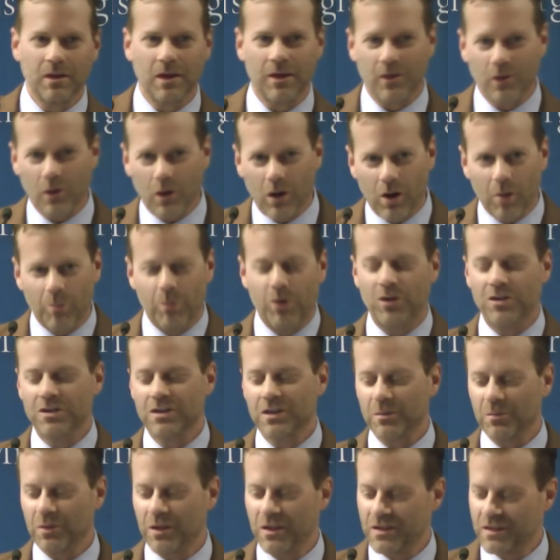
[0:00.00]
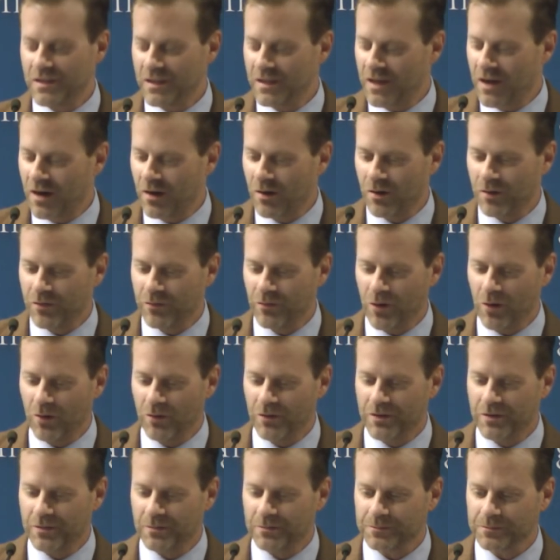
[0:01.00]
and they're all pushing PC down our
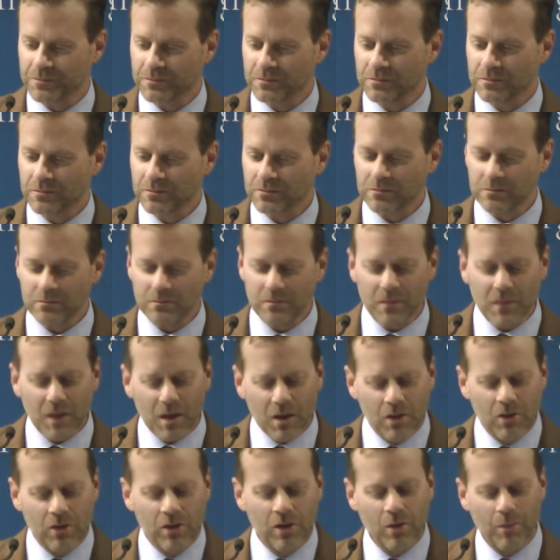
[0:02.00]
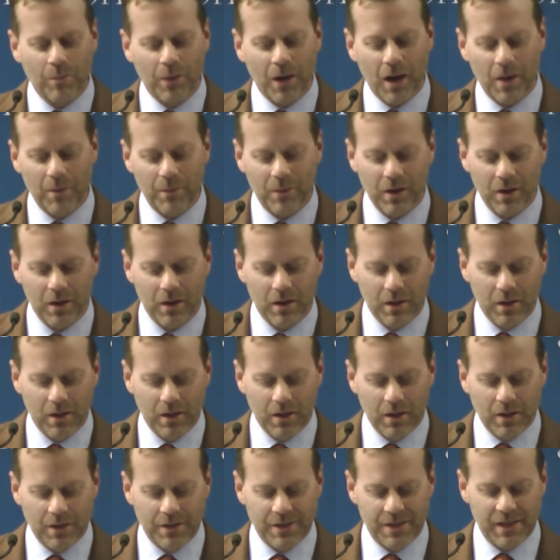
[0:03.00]
throats. And the Obama
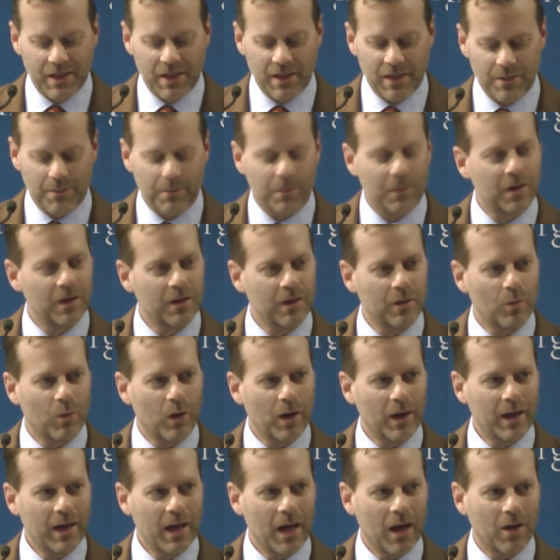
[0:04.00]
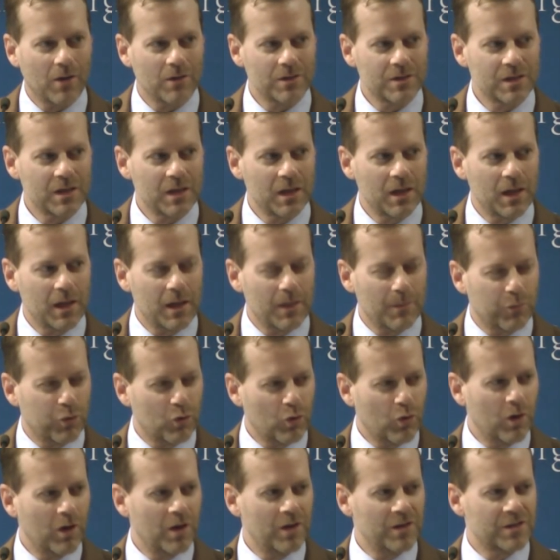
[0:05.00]
team in the White House
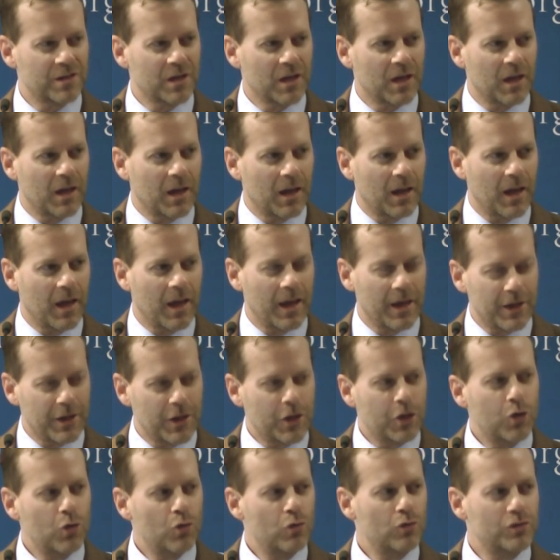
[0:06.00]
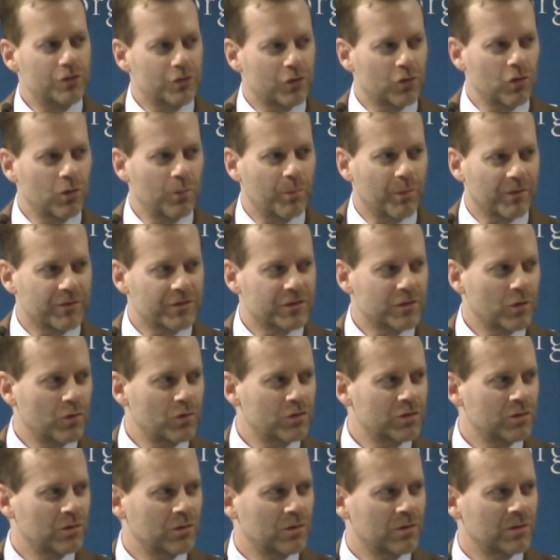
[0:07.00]
employs a huge group of
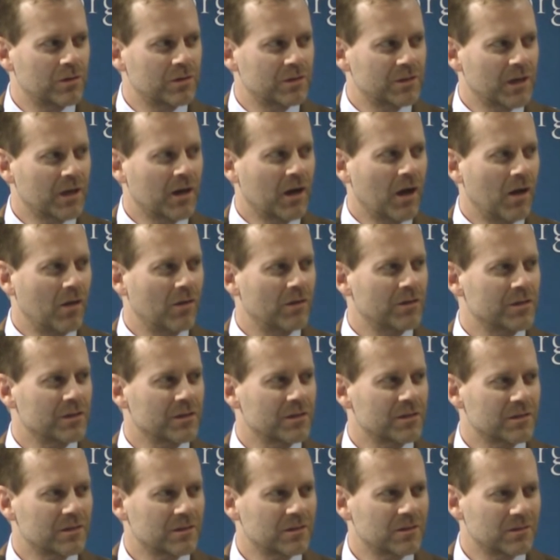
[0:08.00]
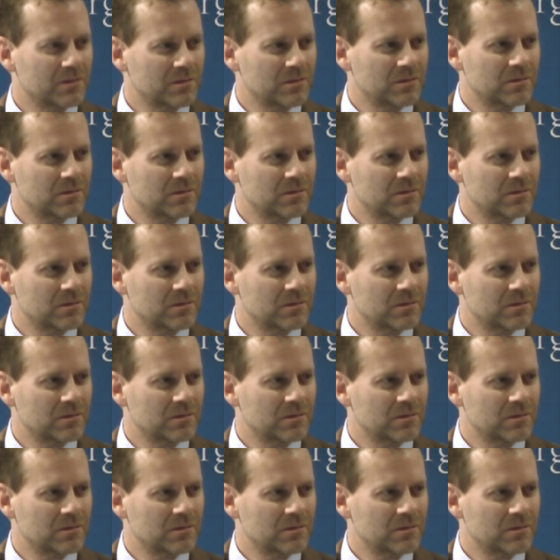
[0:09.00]
social psychologists.